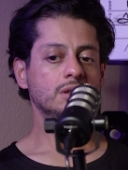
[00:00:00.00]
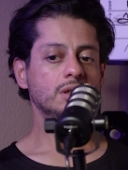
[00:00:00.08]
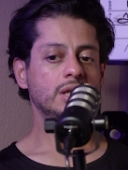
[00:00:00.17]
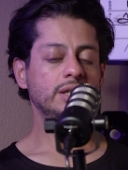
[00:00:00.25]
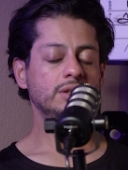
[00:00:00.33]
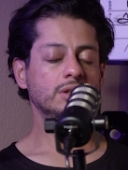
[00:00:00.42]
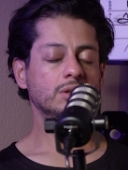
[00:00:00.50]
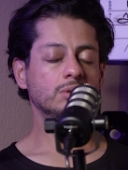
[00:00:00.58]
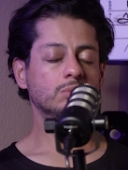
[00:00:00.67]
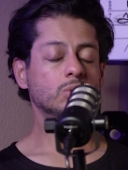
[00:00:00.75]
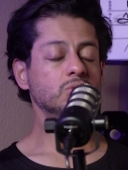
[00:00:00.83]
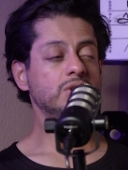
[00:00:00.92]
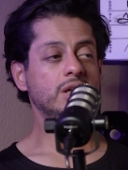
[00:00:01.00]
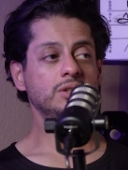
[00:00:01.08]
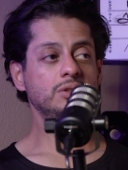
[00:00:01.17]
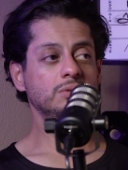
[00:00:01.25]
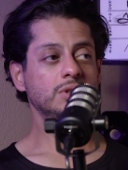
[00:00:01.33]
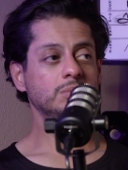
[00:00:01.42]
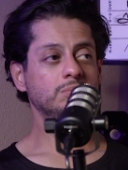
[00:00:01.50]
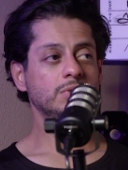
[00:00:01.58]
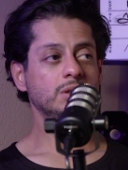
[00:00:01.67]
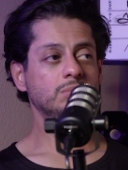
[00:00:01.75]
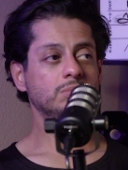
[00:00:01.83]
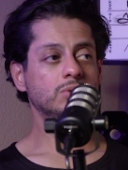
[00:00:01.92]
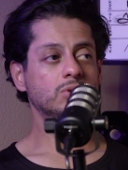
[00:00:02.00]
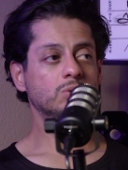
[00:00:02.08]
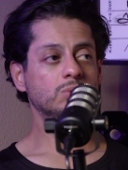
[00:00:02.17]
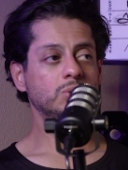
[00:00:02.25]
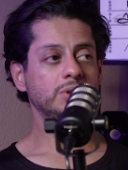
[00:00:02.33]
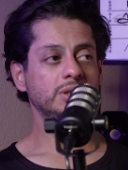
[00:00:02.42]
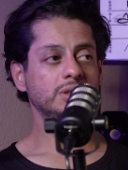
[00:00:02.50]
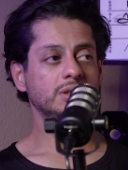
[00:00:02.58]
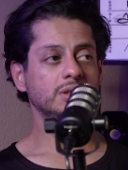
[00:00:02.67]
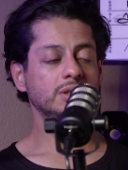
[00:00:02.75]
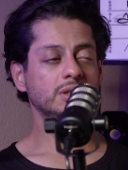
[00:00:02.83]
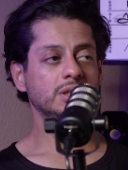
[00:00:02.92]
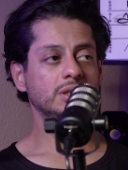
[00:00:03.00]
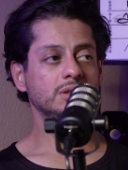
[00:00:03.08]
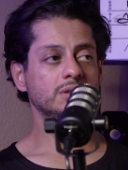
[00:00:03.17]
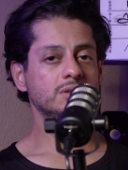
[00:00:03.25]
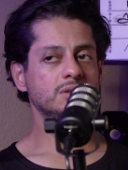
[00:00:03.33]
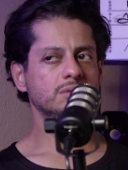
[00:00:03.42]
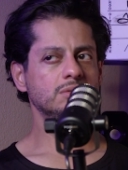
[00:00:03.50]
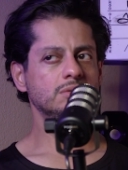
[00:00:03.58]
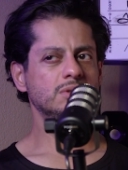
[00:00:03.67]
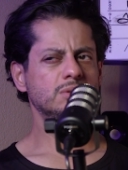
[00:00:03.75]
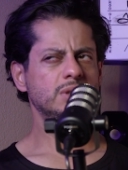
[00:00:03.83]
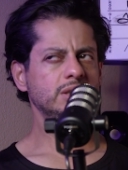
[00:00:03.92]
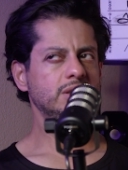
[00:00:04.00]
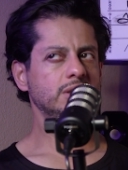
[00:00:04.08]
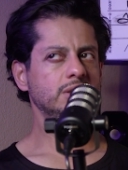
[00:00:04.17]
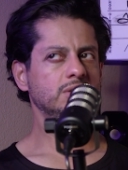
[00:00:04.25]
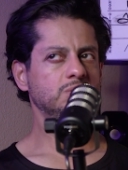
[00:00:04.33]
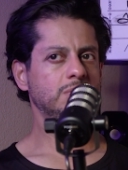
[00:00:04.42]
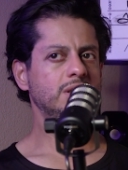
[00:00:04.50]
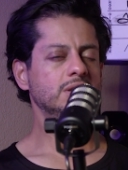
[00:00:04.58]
and Rose Donahue. They co-wrote it and directed it as well.